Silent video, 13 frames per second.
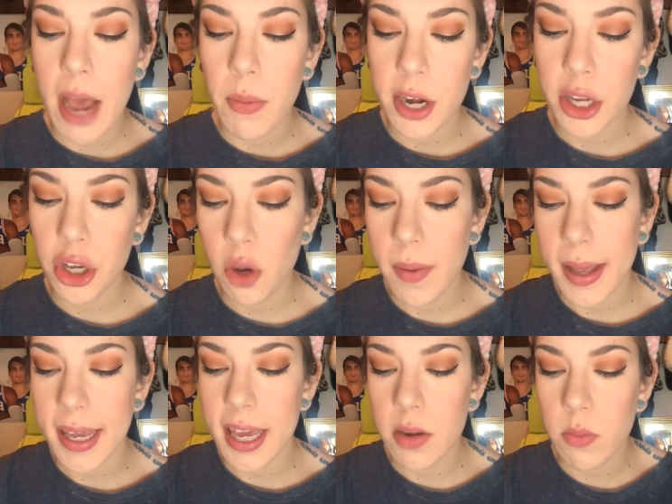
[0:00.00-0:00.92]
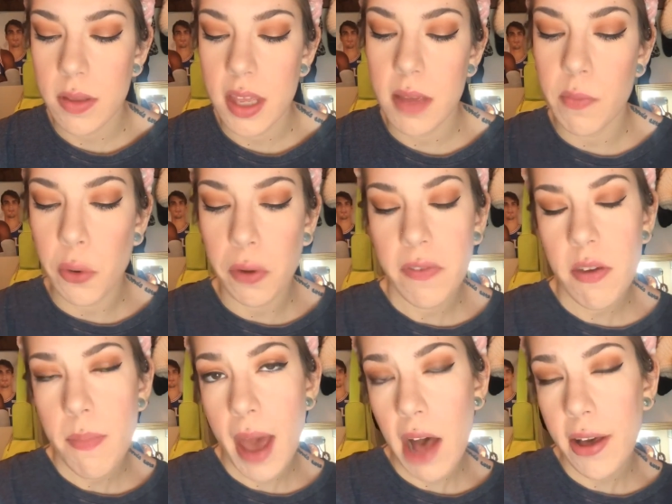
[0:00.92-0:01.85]
I want to go back in with the
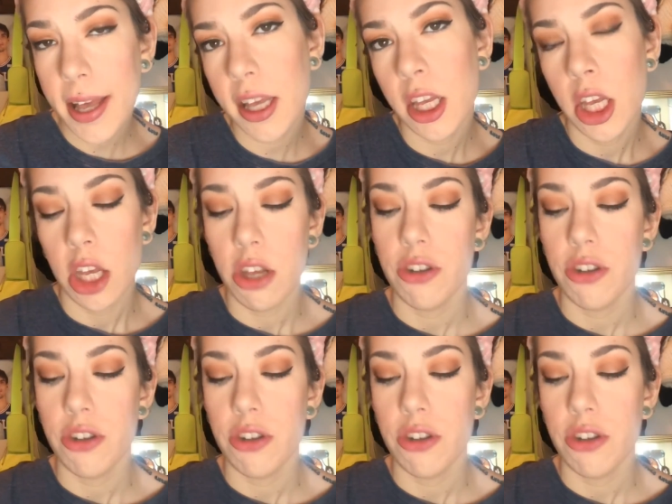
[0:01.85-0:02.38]
Morphe palette